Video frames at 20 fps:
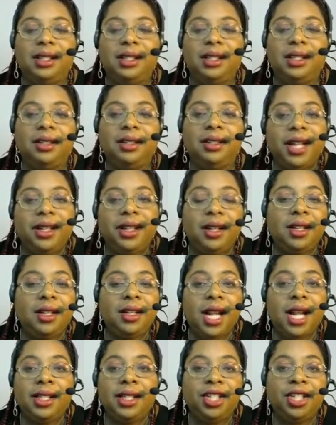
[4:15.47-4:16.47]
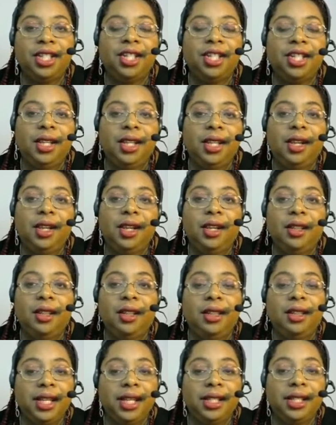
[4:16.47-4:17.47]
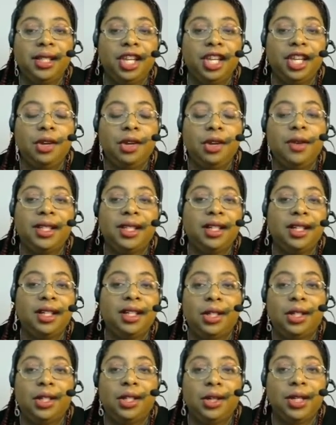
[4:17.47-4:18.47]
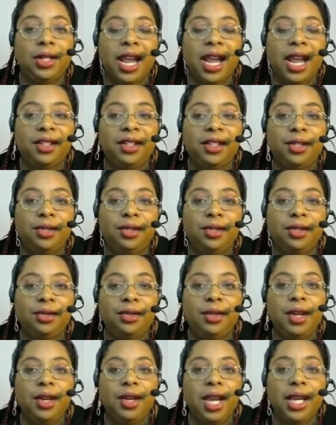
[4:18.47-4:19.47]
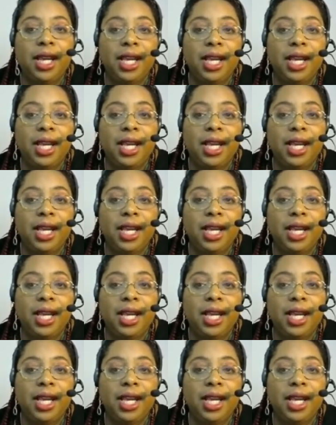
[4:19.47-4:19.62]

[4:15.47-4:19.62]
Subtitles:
and not to mention the things that you as an adult have to